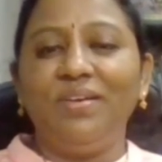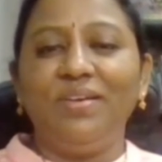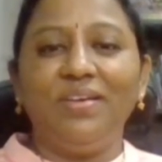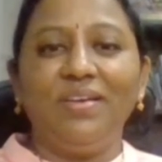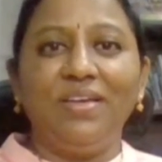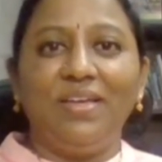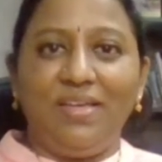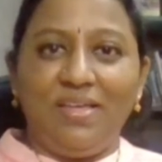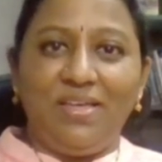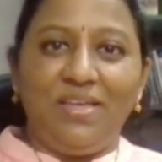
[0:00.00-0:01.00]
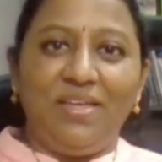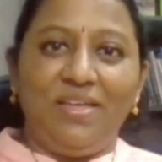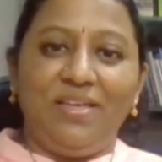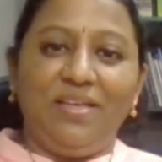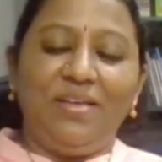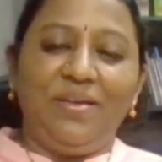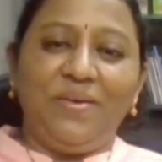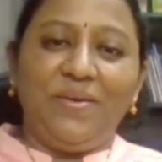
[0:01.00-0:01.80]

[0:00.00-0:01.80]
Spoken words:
Nobody speaks.